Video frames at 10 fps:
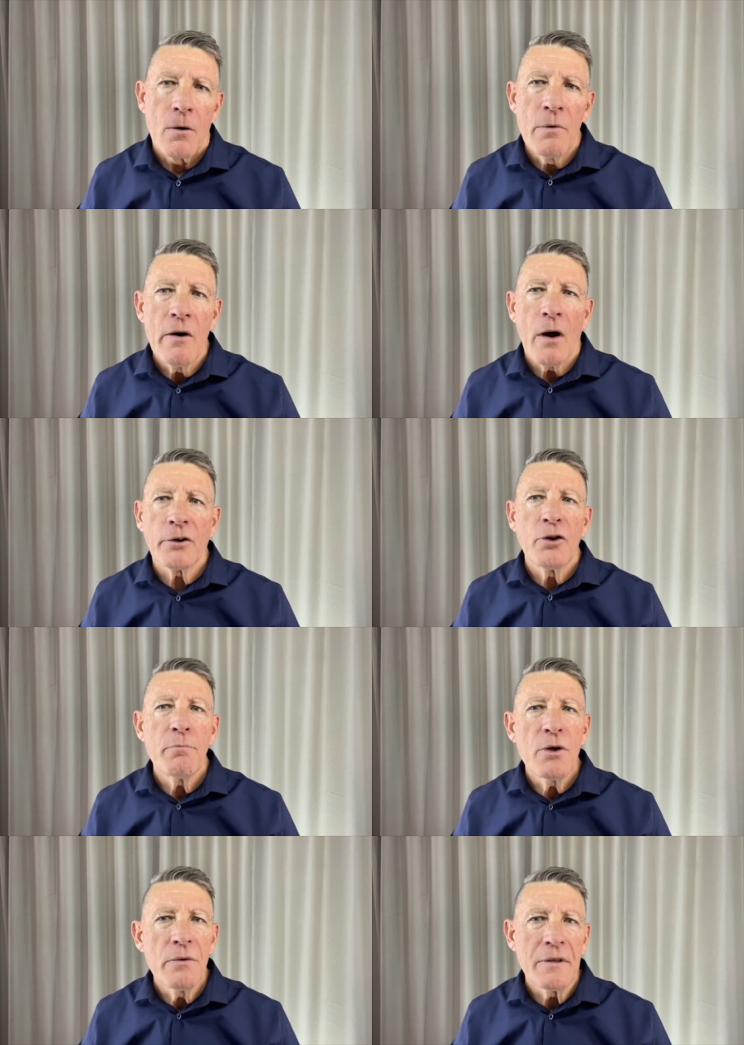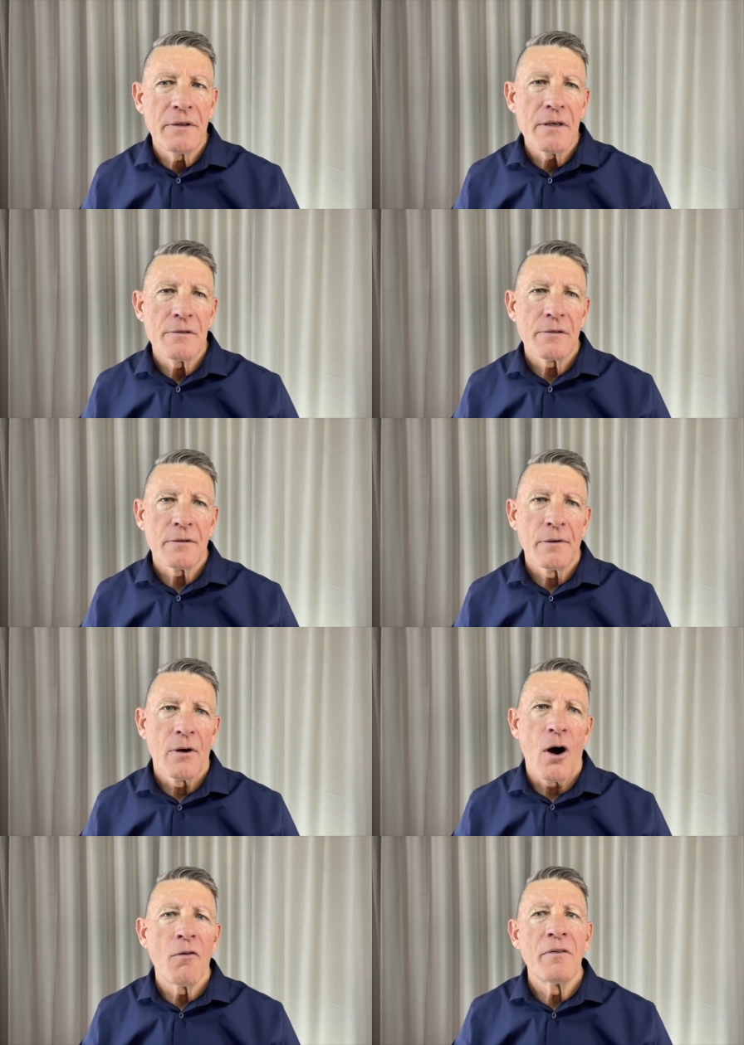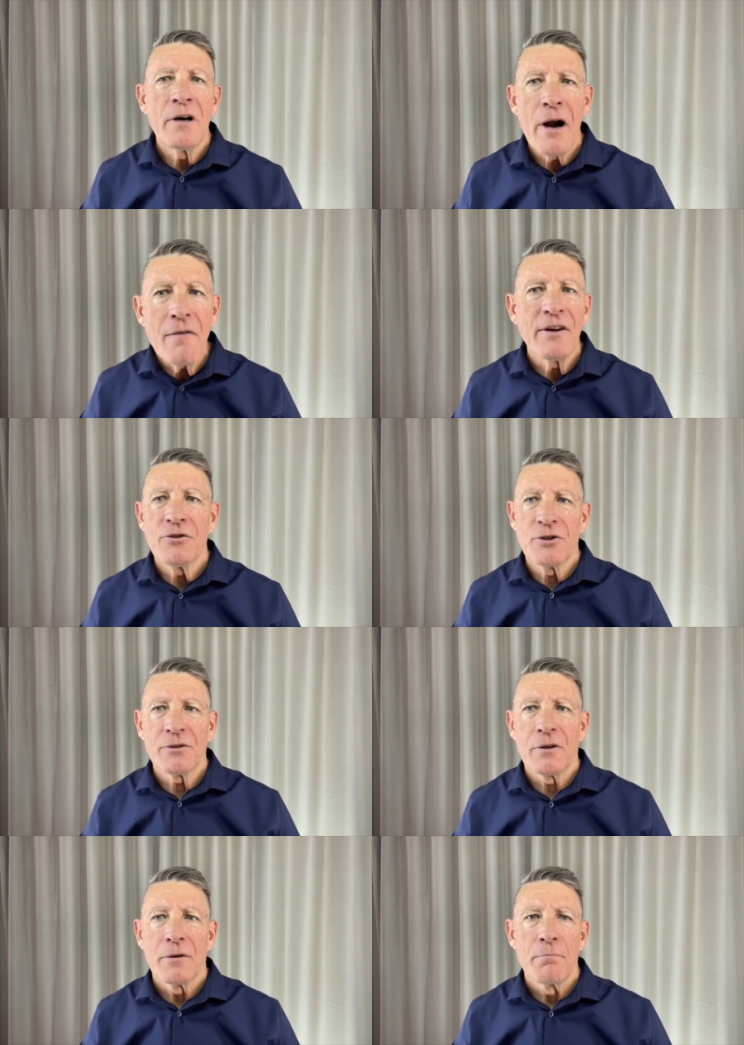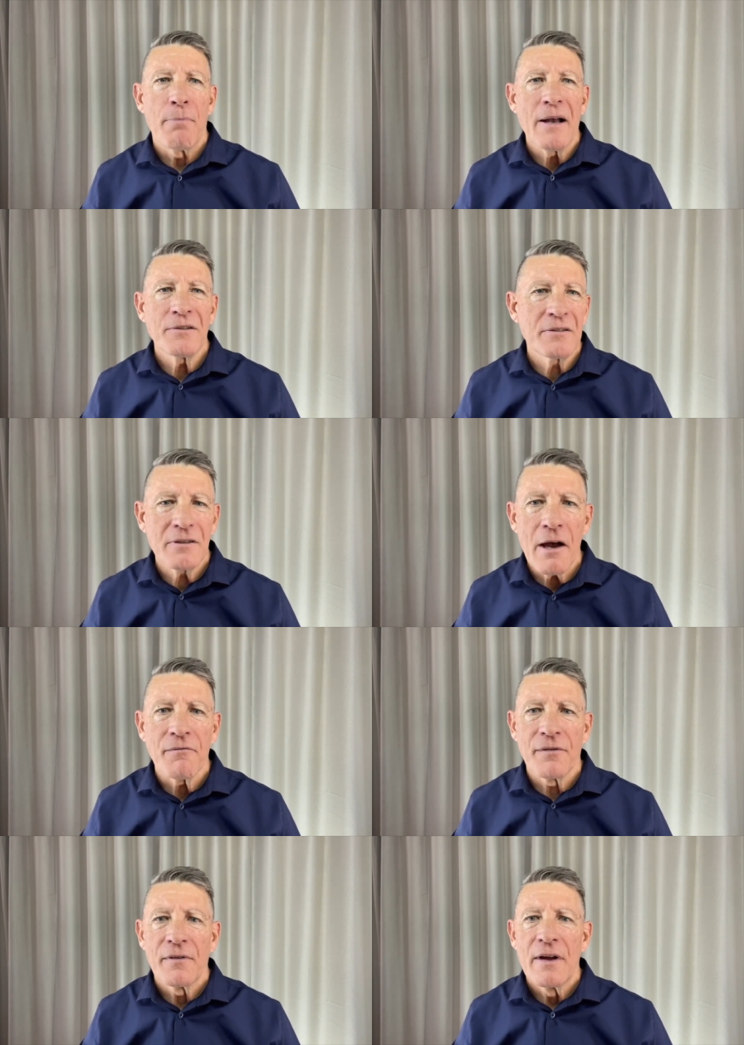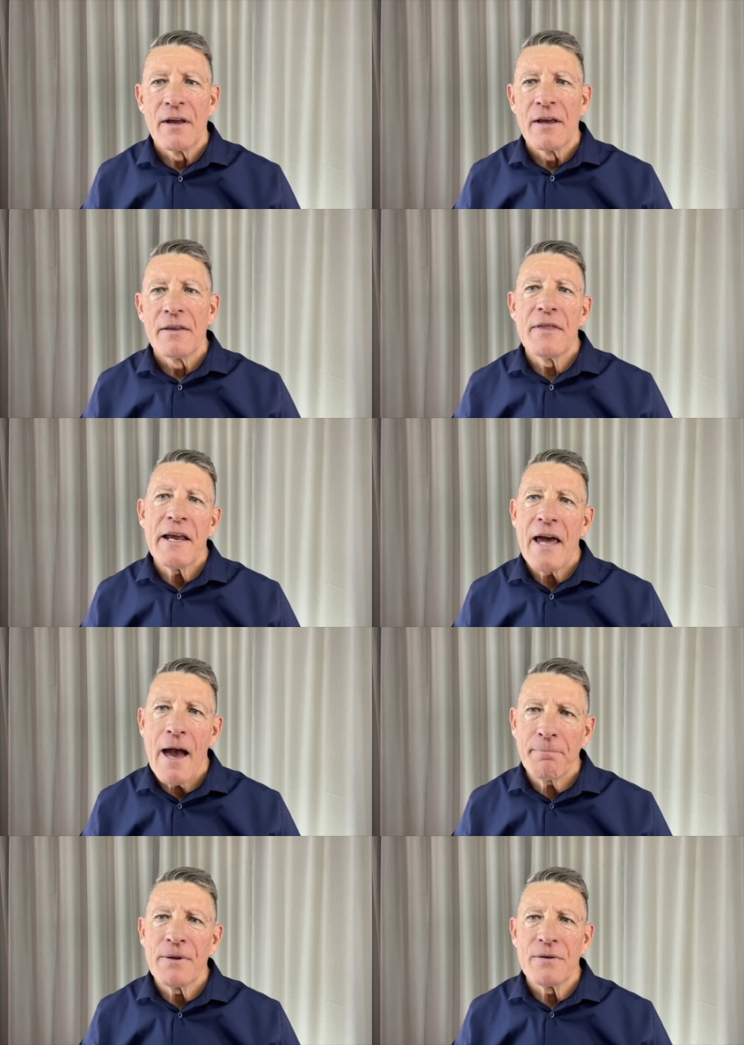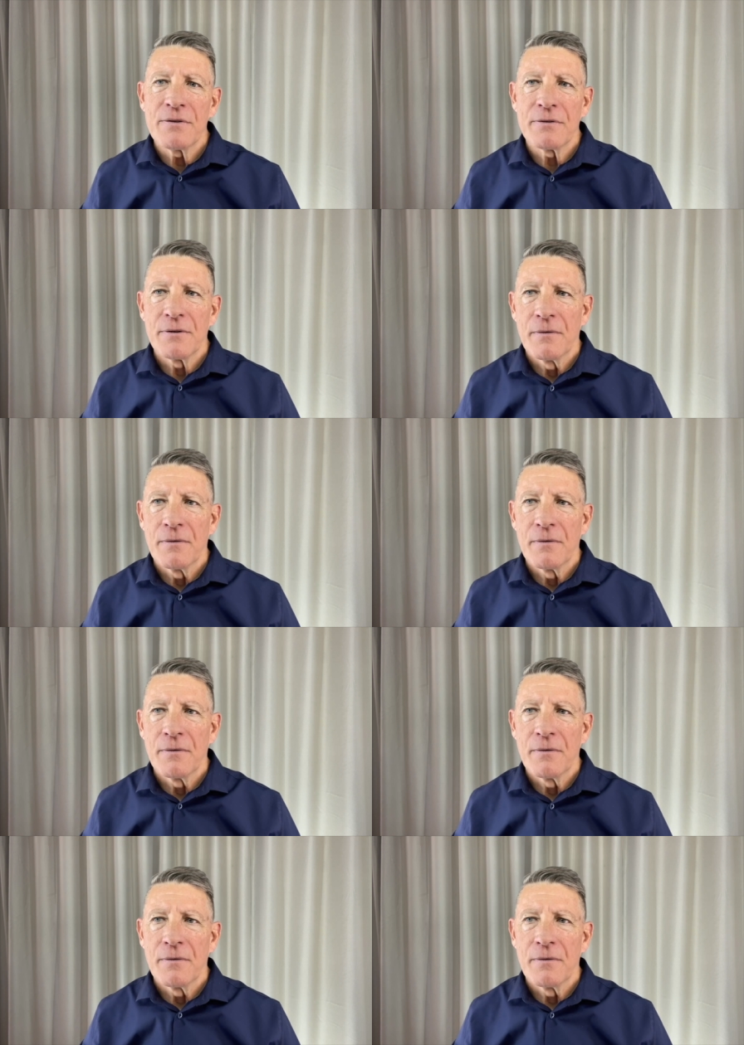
where our communities are ravaged by stuff that happens.